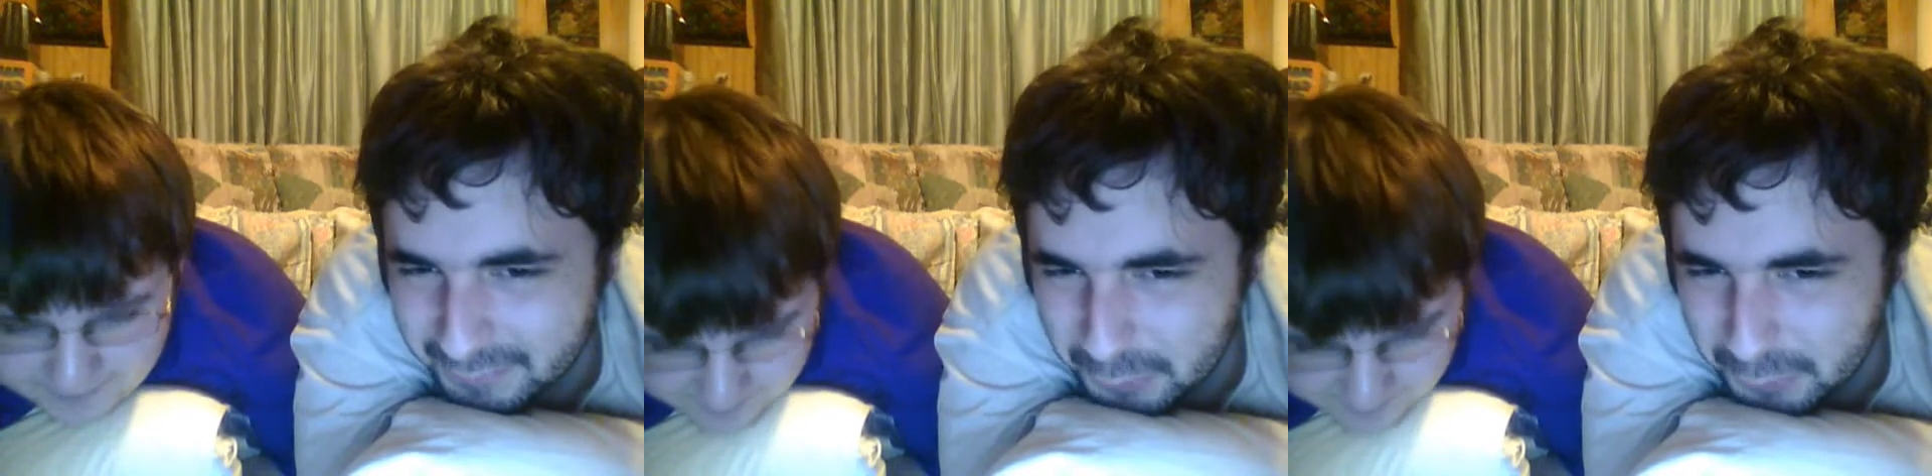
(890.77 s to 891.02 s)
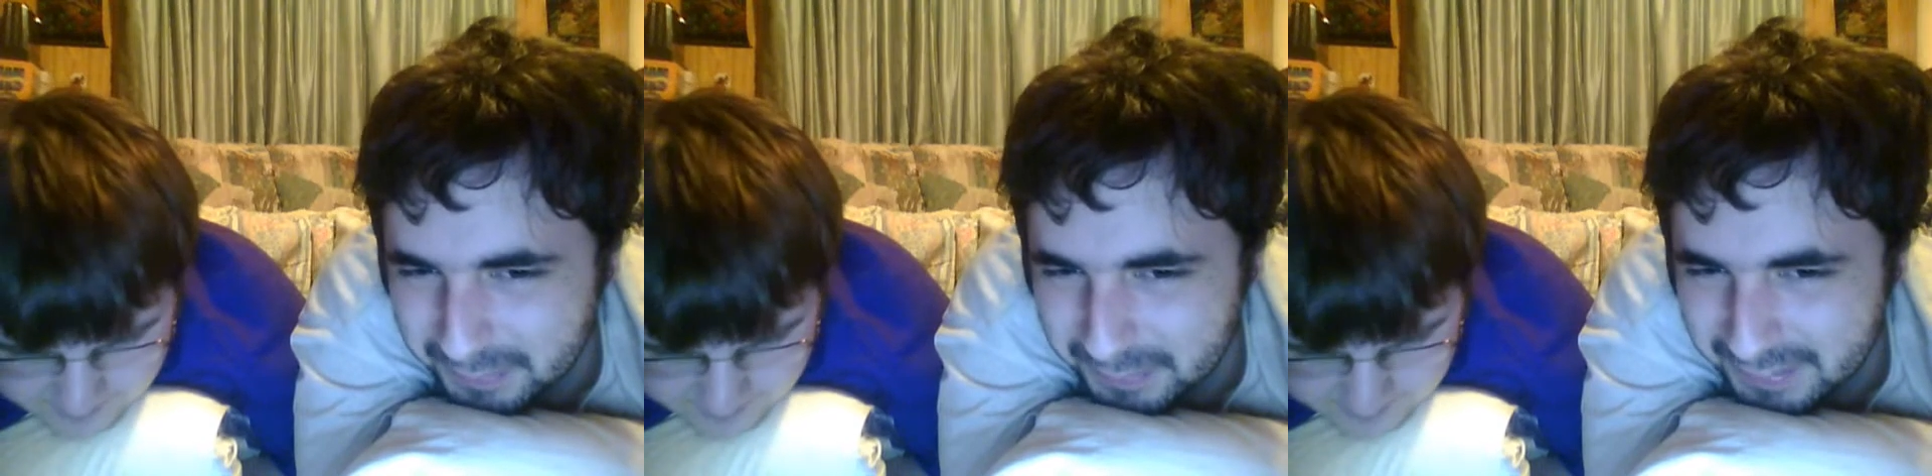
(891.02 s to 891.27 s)

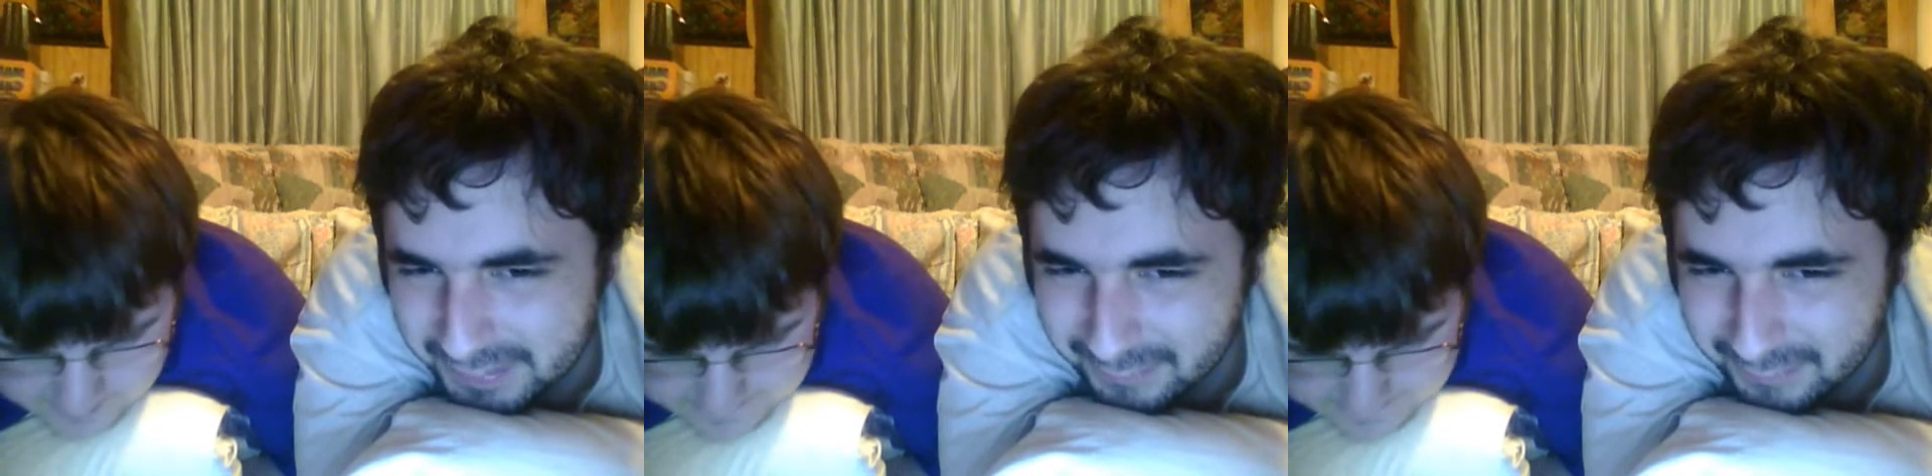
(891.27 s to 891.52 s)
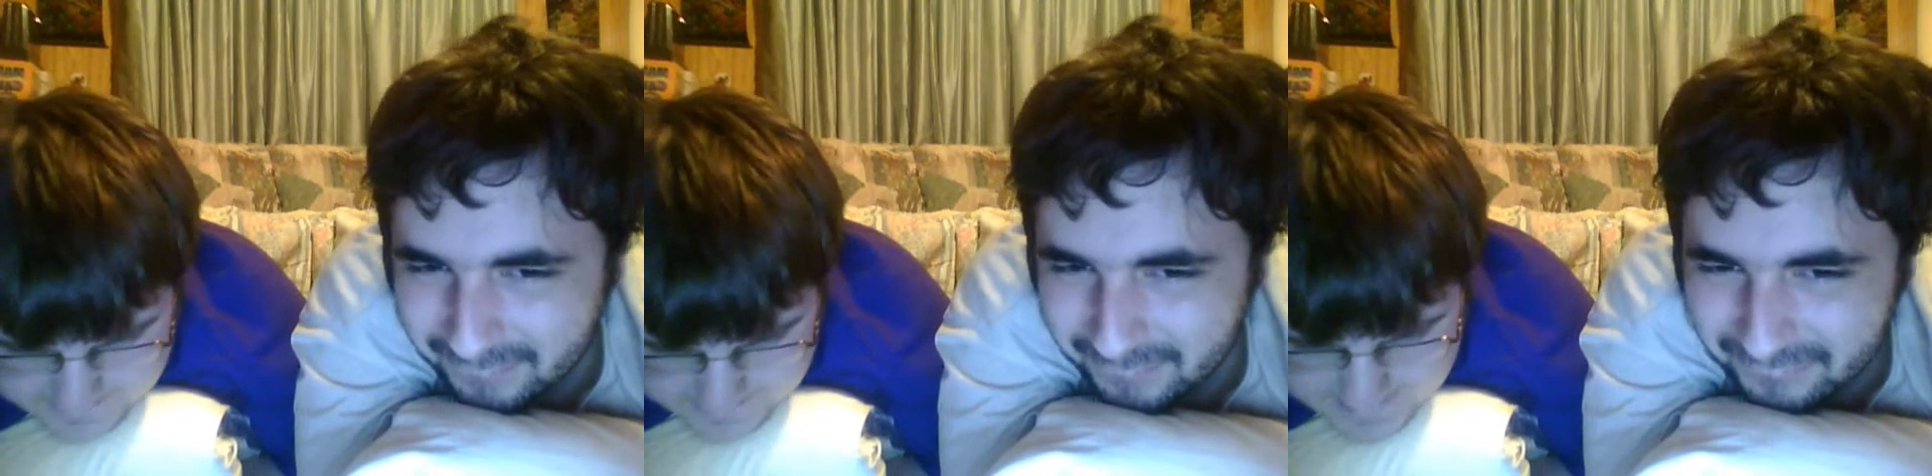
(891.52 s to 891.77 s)
nose
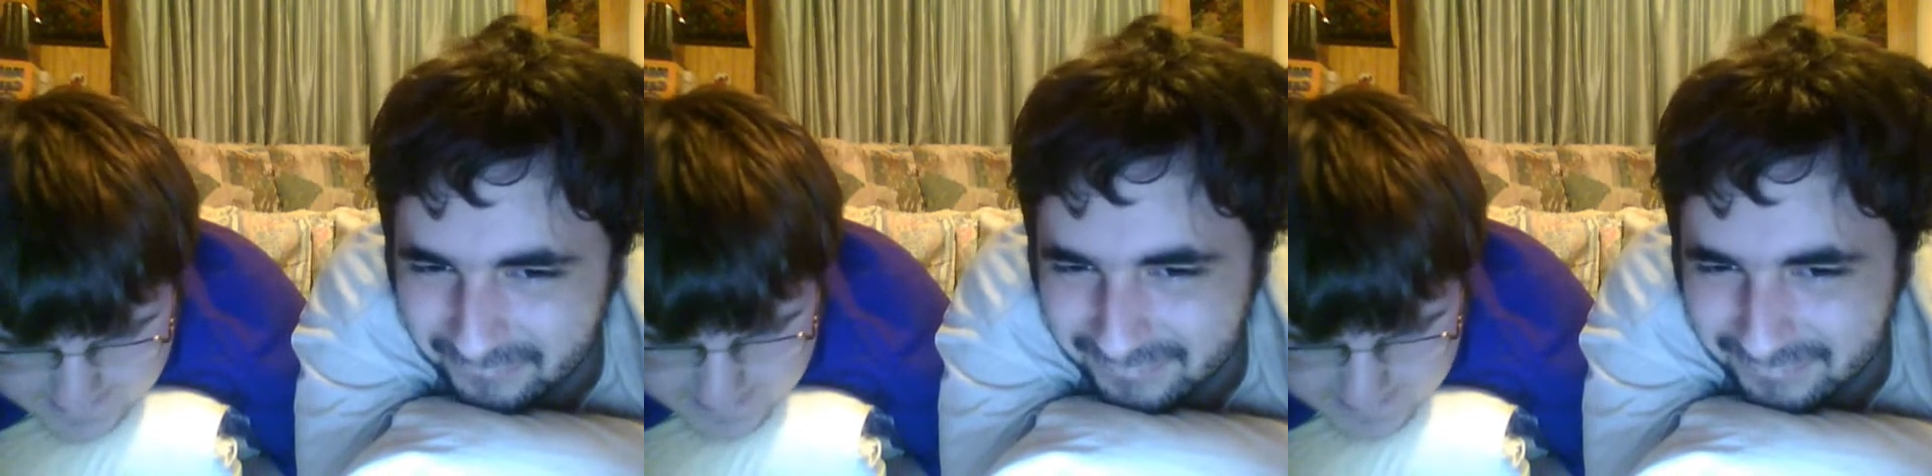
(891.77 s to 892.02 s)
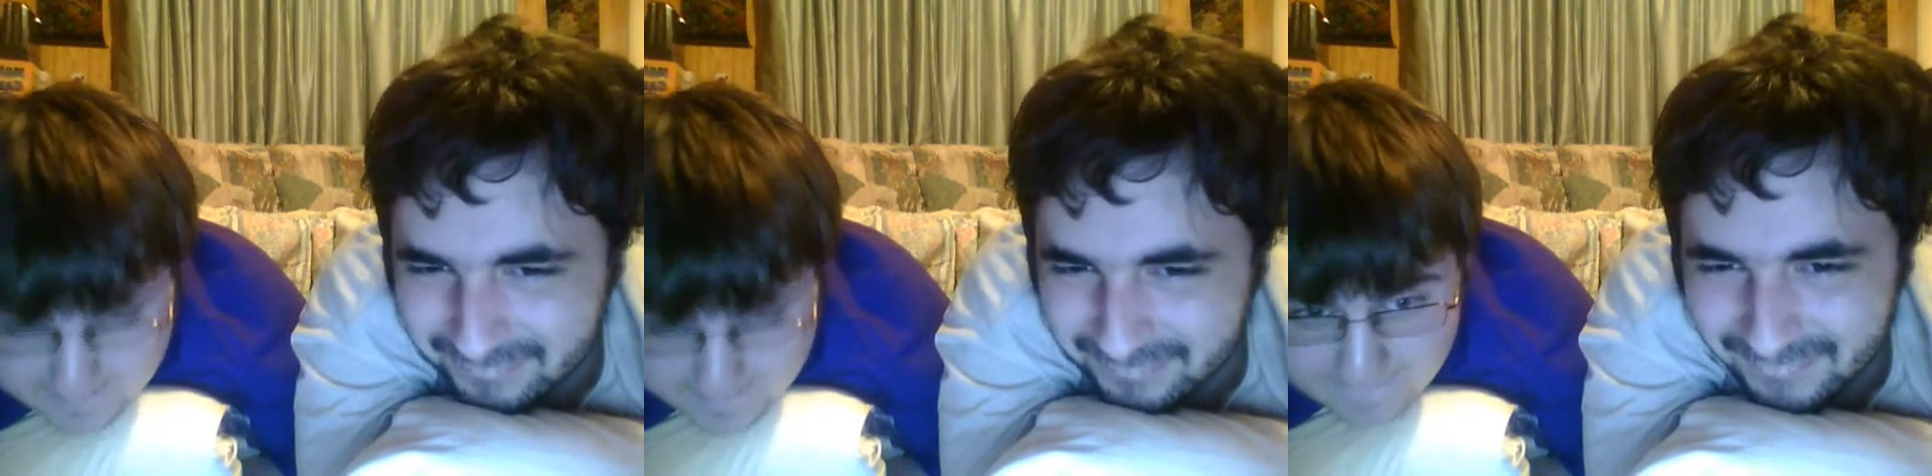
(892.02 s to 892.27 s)
behind a
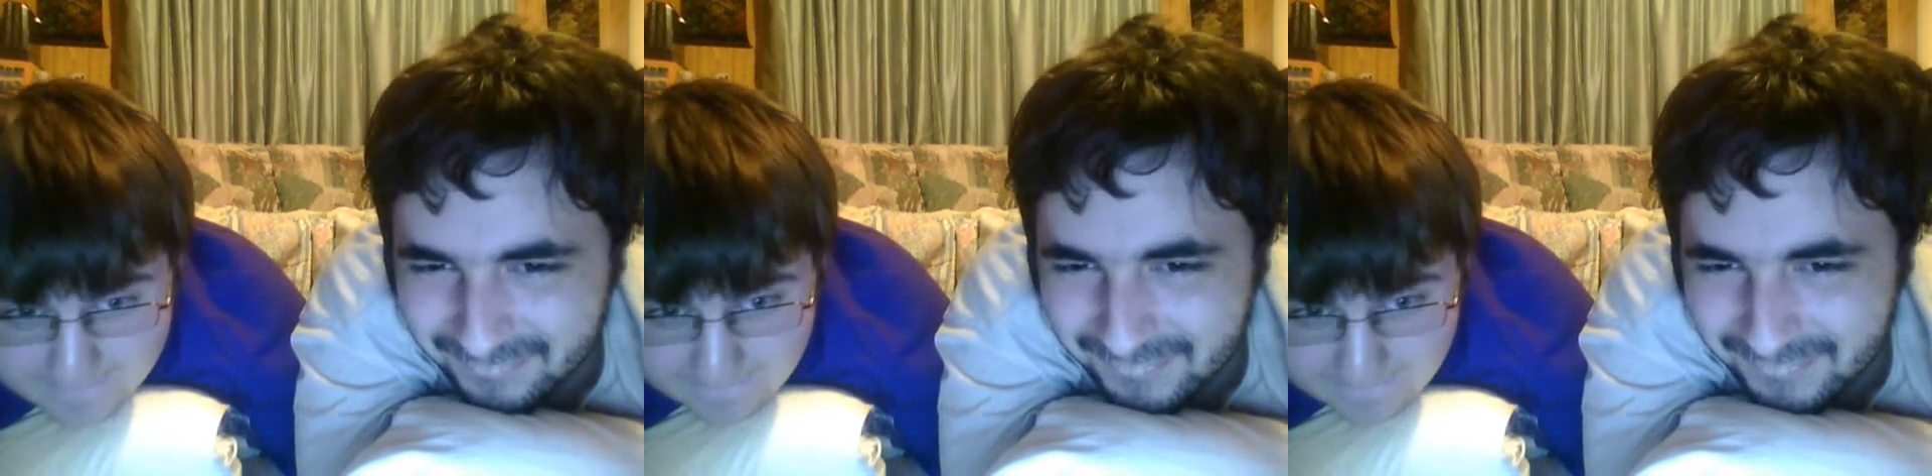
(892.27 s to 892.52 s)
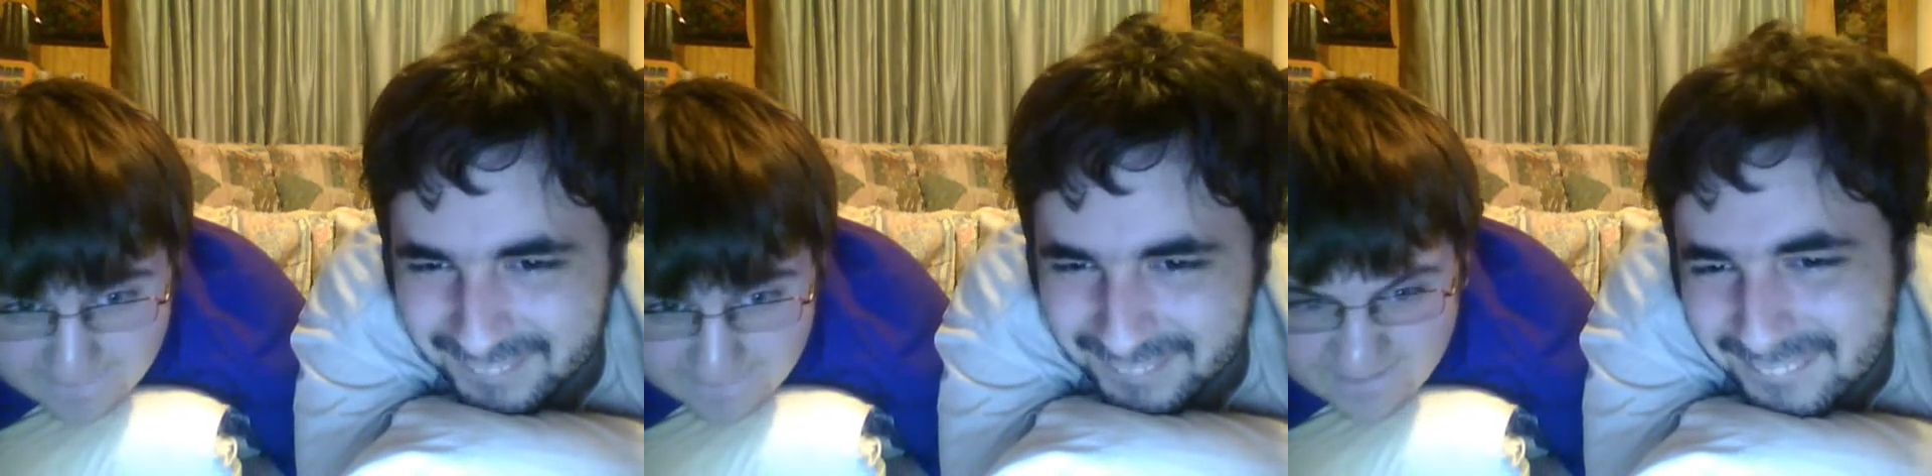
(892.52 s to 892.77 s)
hoof.
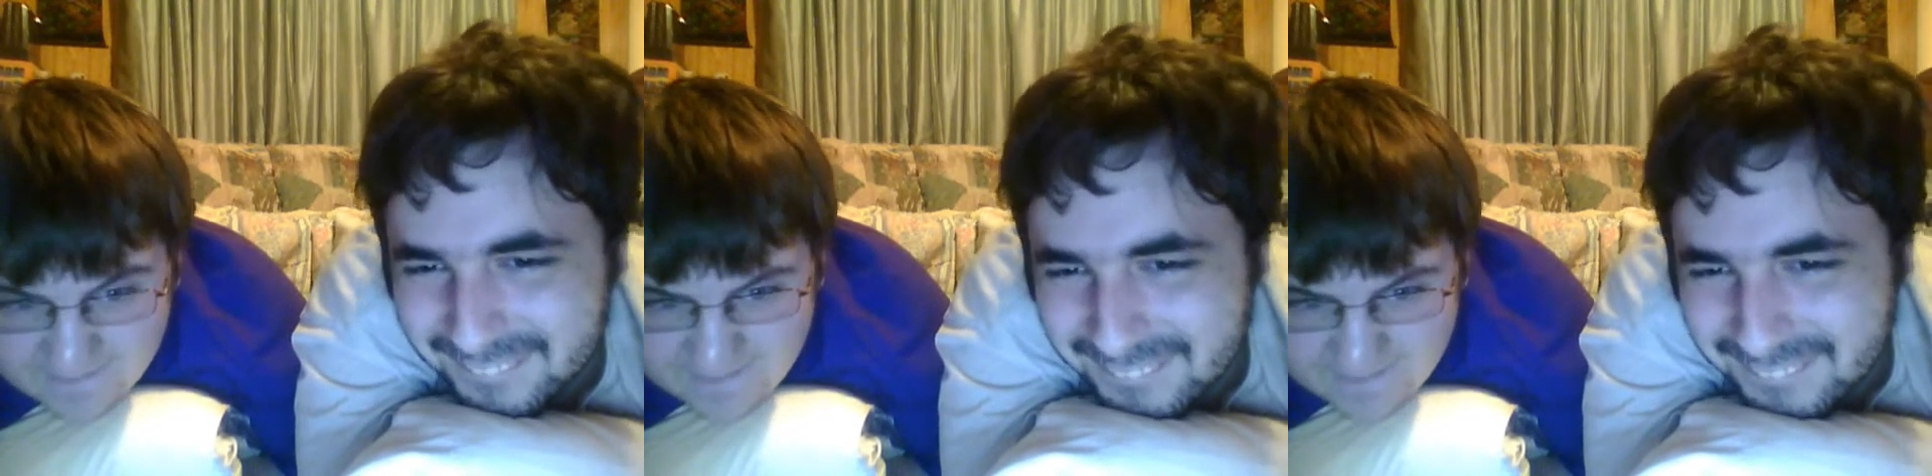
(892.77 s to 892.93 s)
Aw.